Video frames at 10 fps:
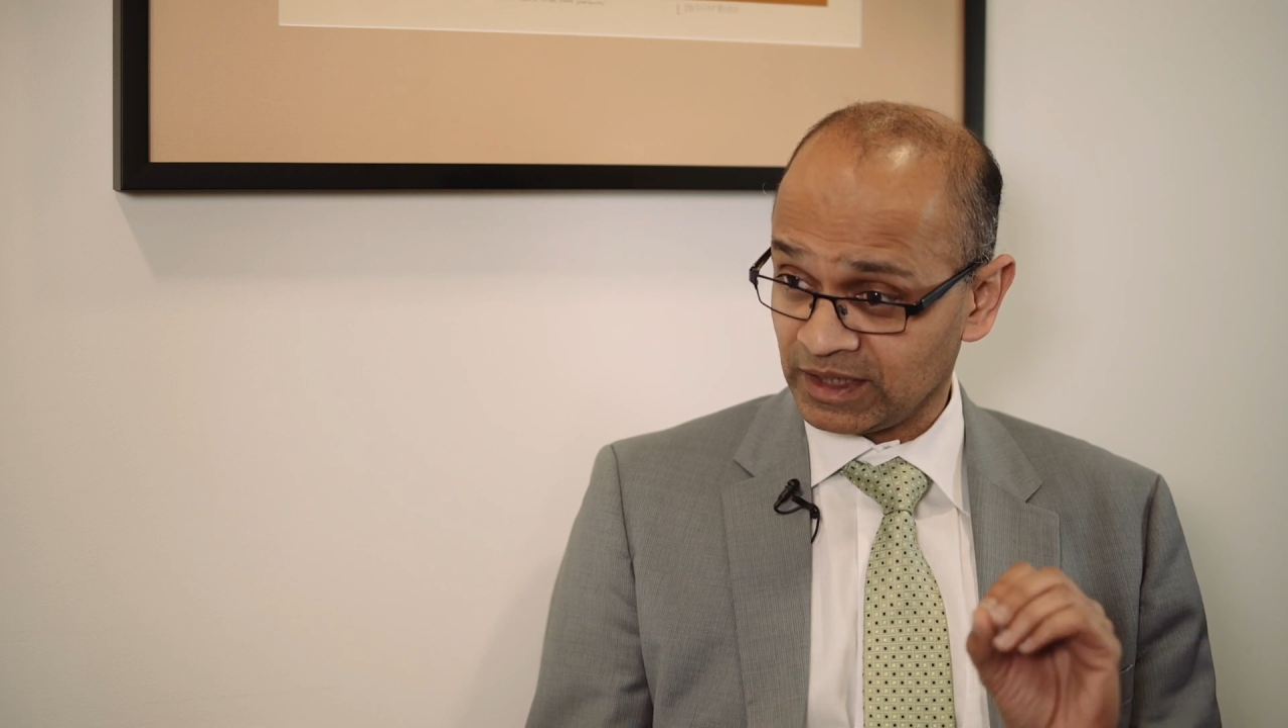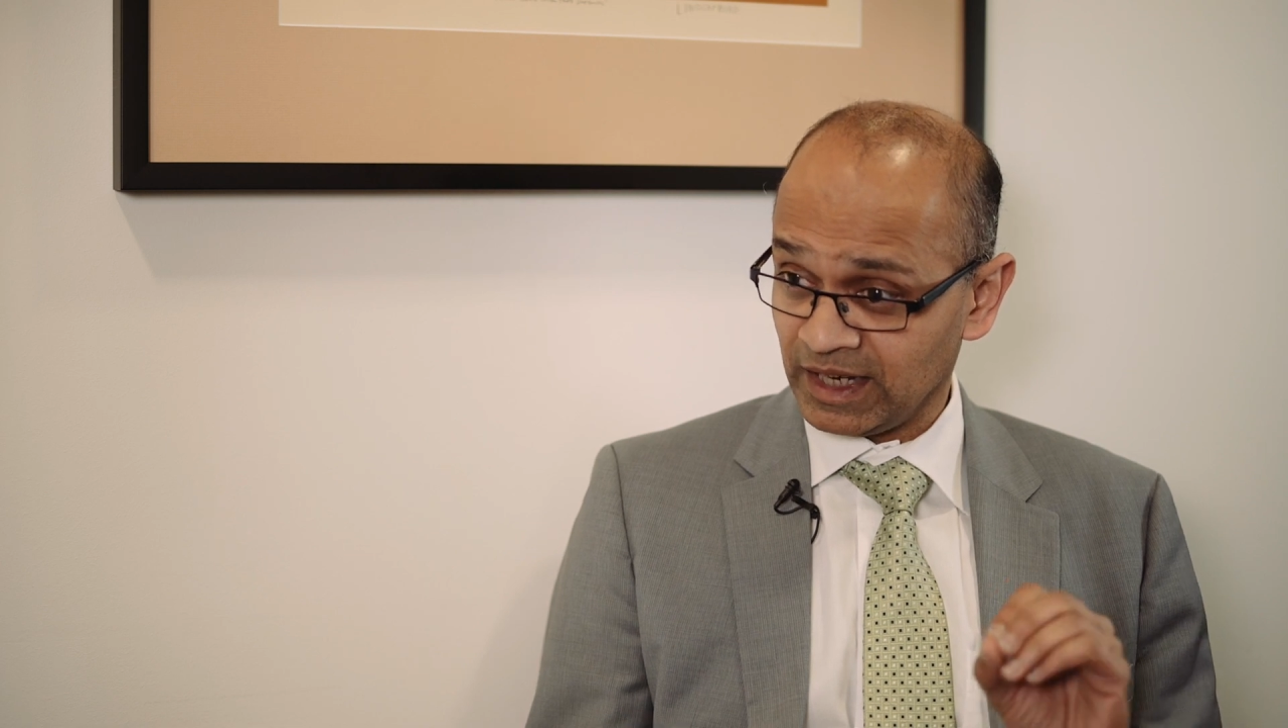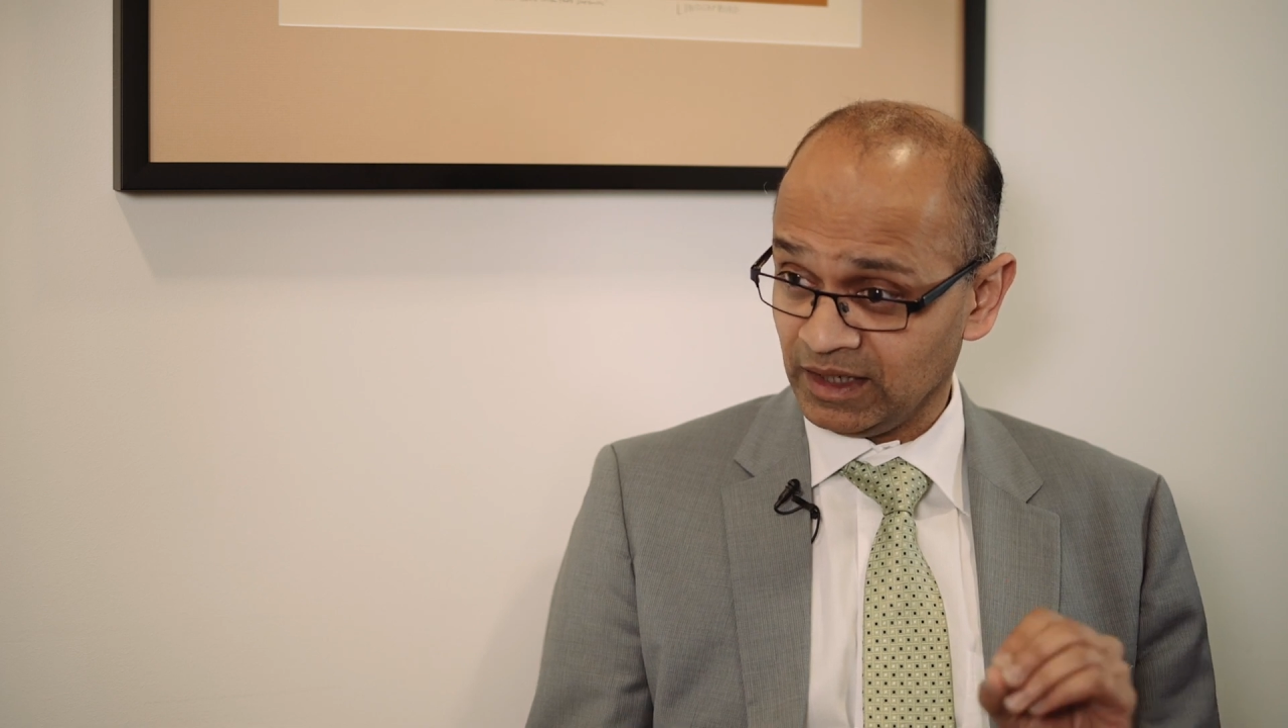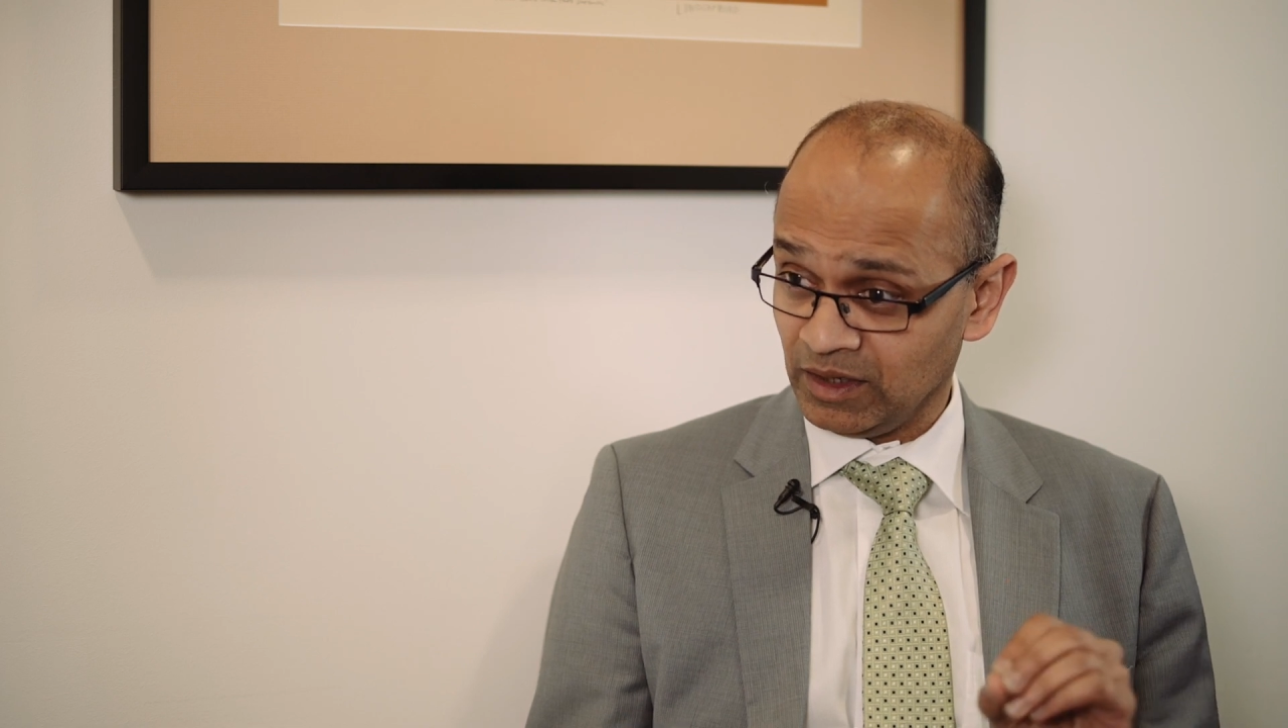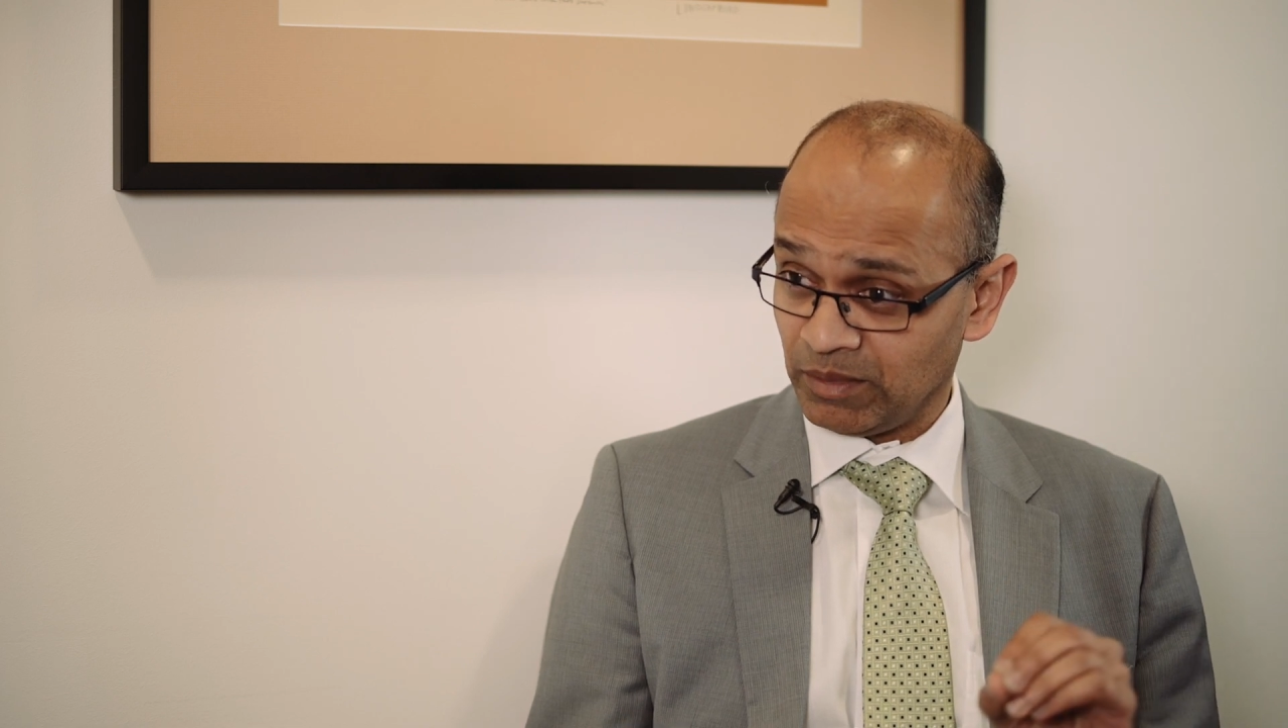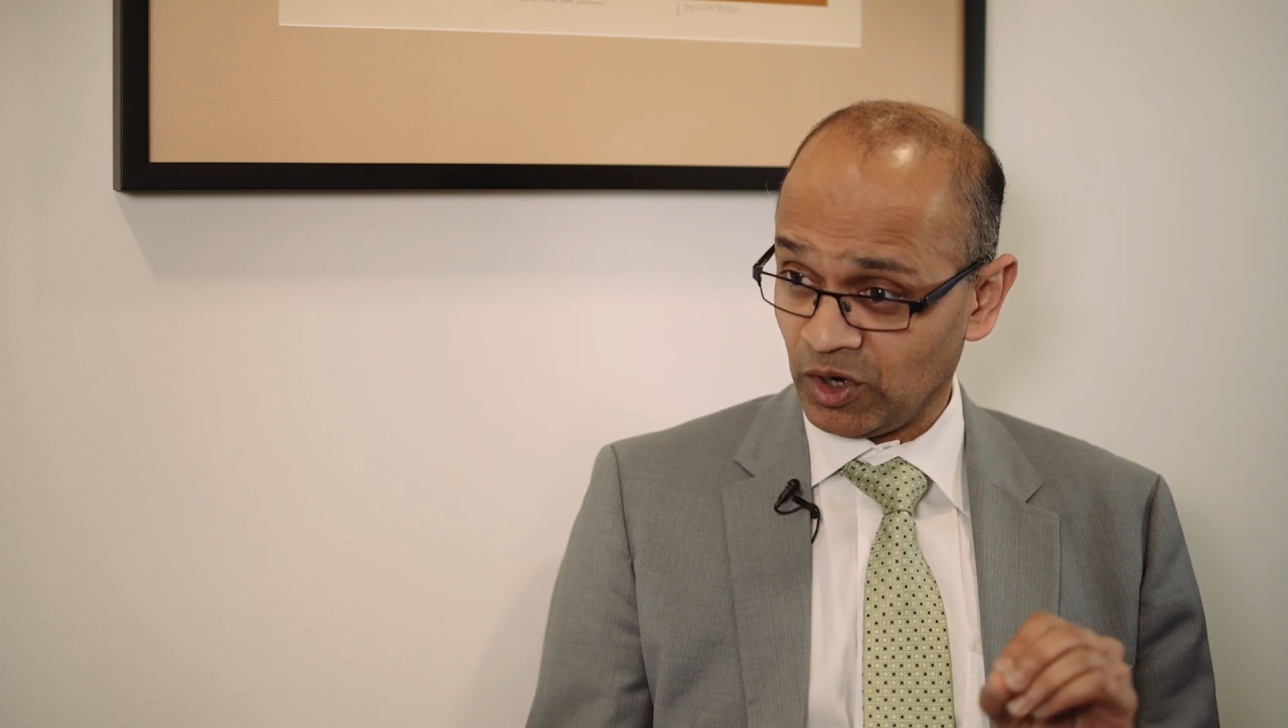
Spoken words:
taking a